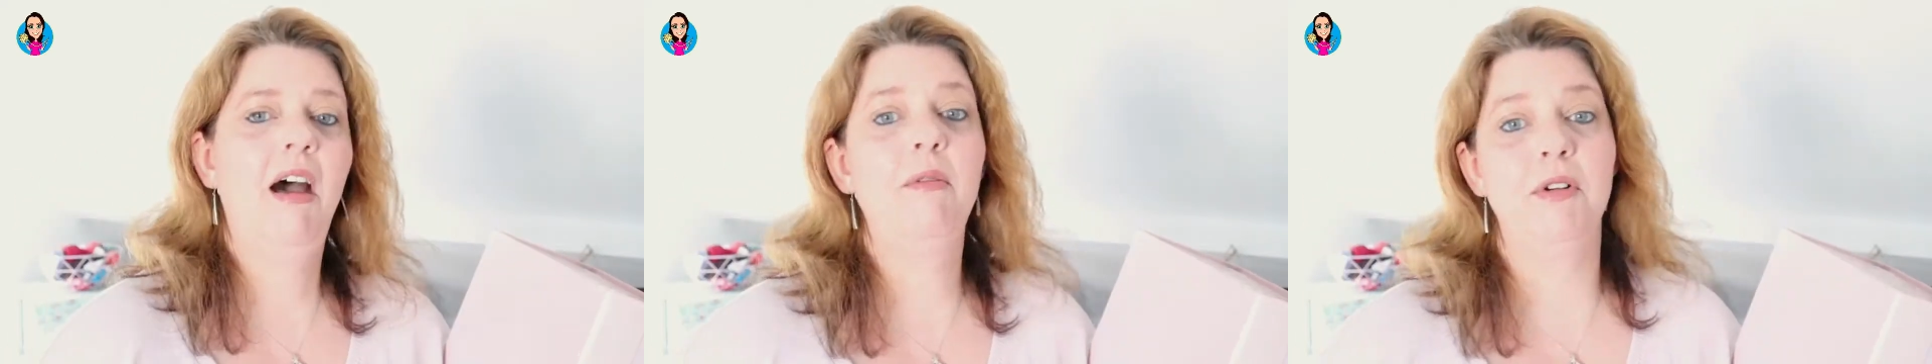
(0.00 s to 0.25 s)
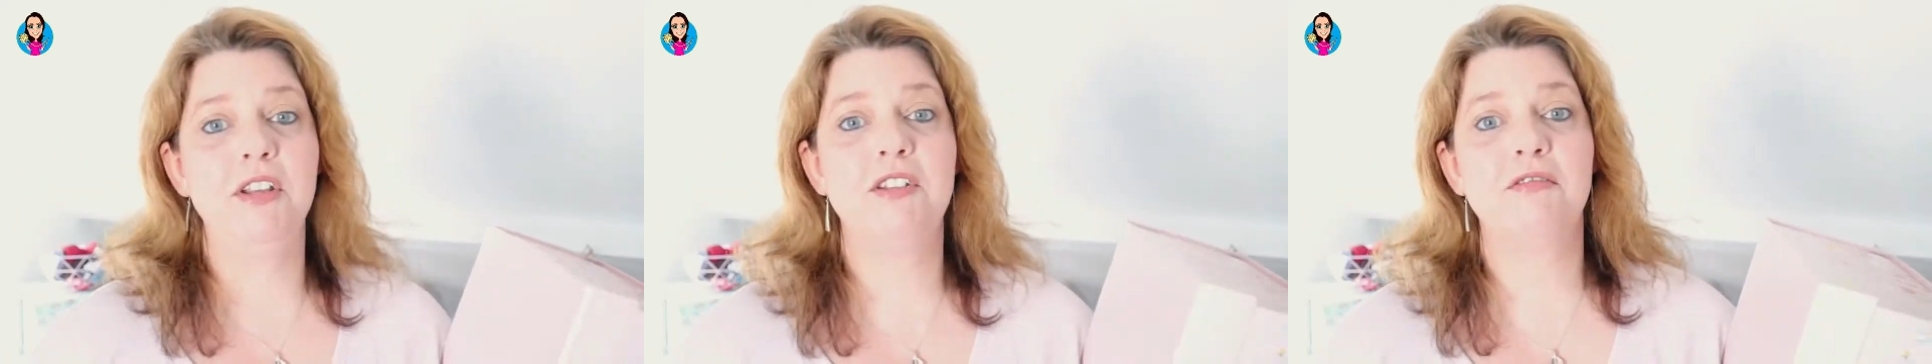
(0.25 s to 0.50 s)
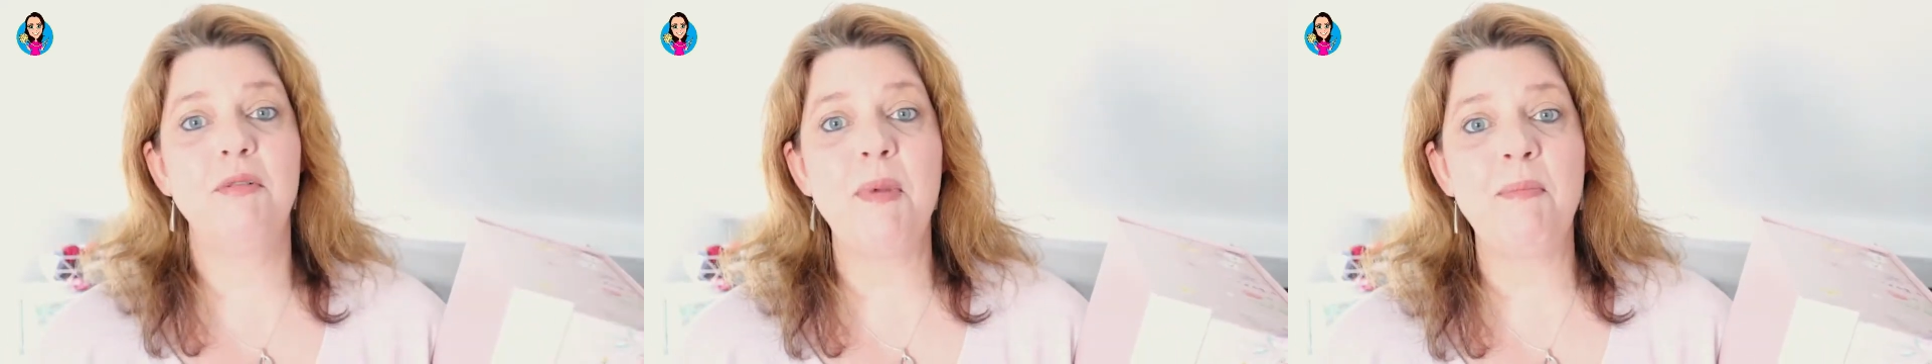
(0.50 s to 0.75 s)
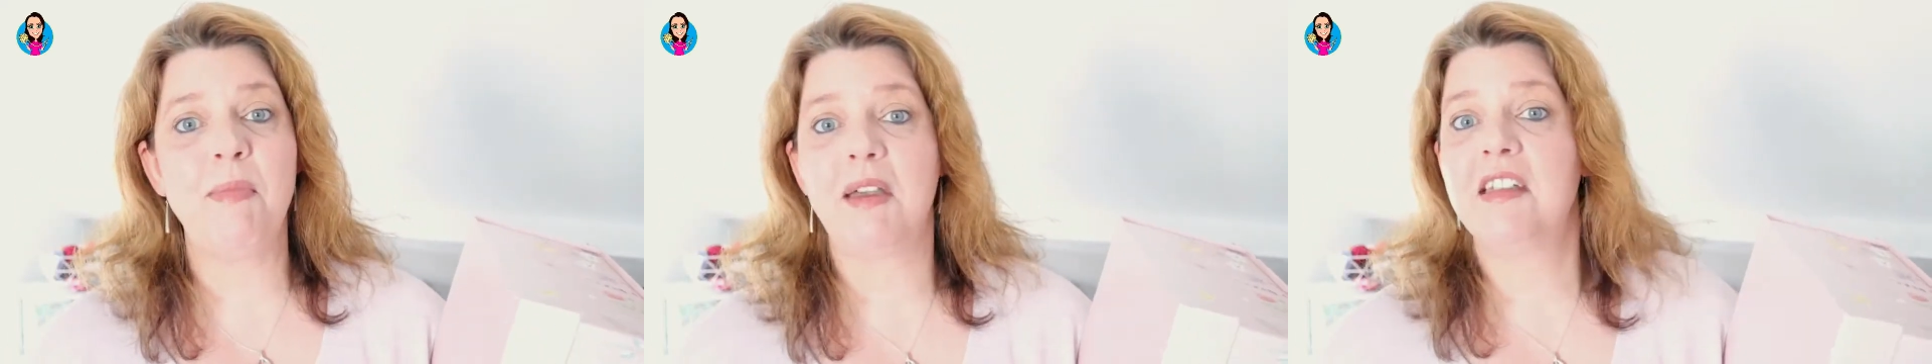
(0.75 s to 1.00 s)
I want you to
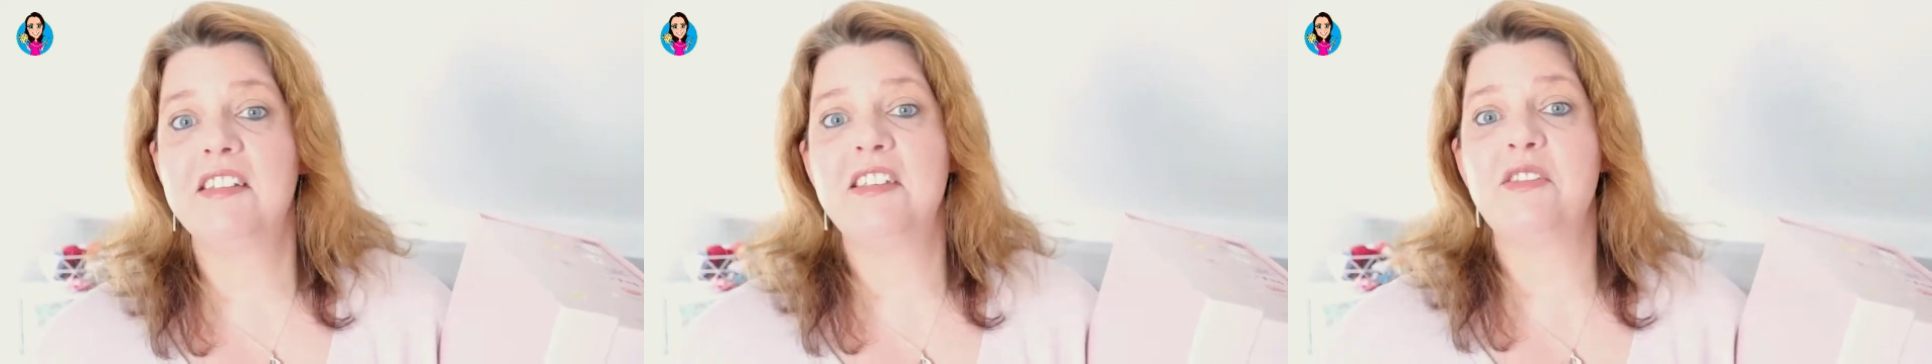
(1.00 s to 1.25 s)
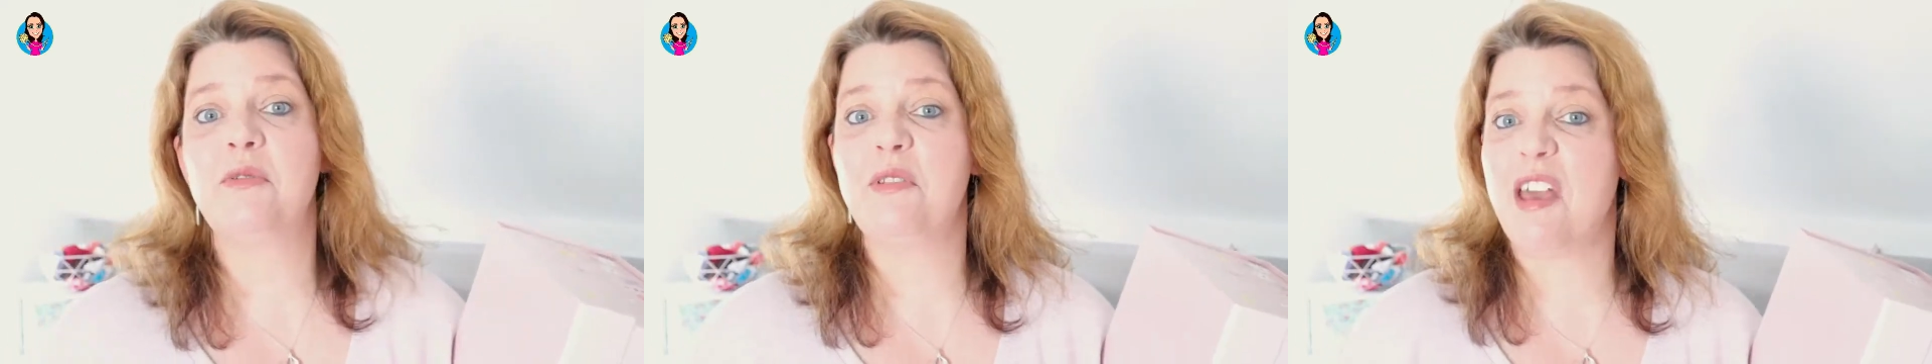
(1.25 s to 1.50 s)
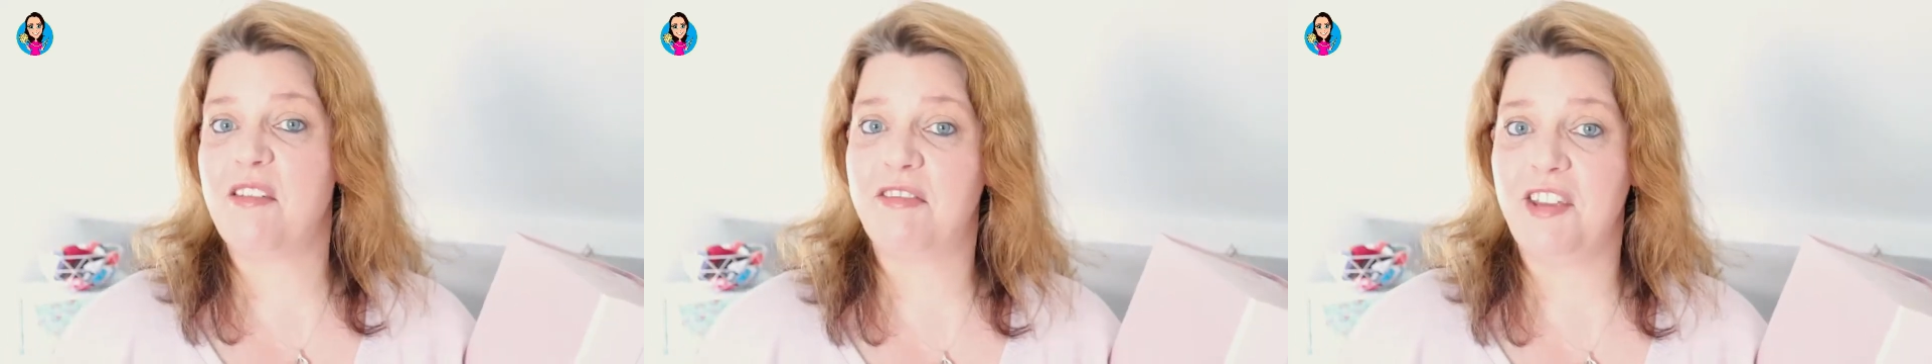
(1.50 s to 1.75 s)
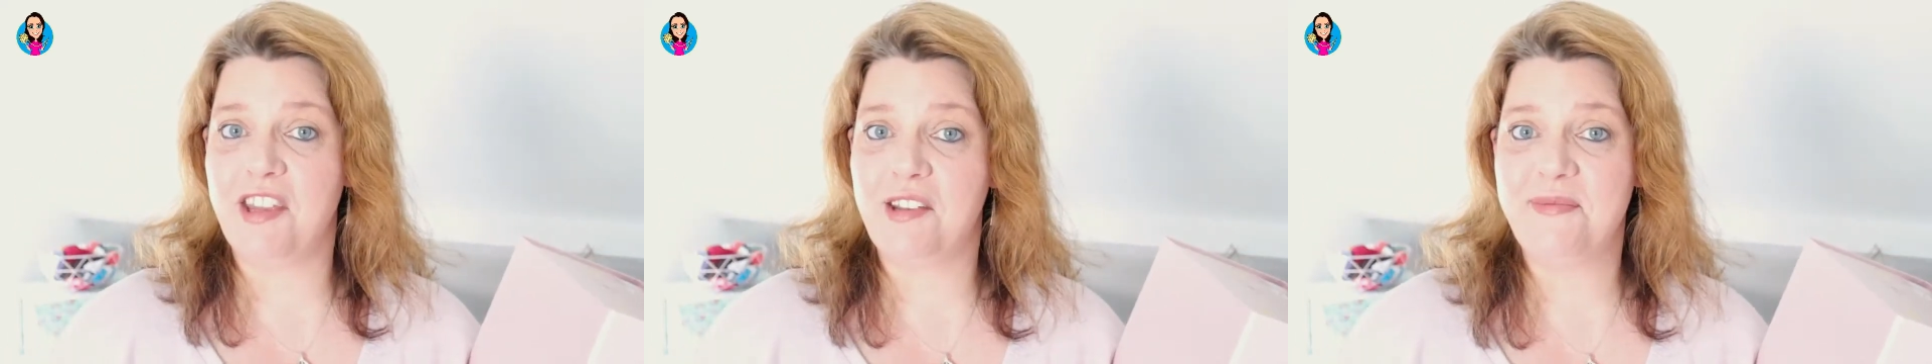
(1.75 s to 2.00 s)
remember because it's all there for
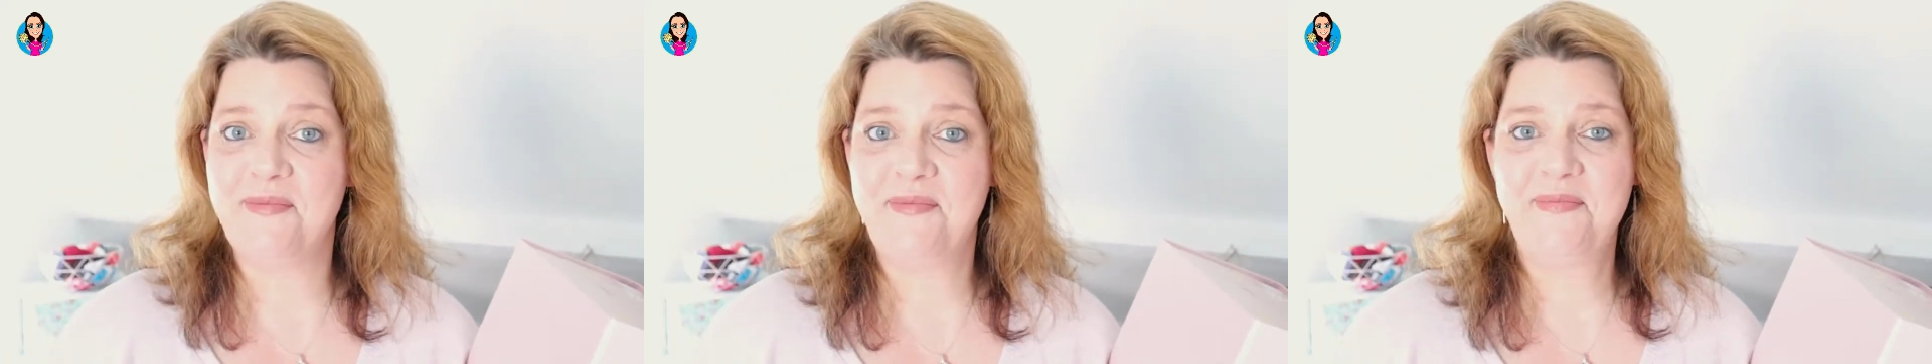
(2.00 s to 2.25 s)
you.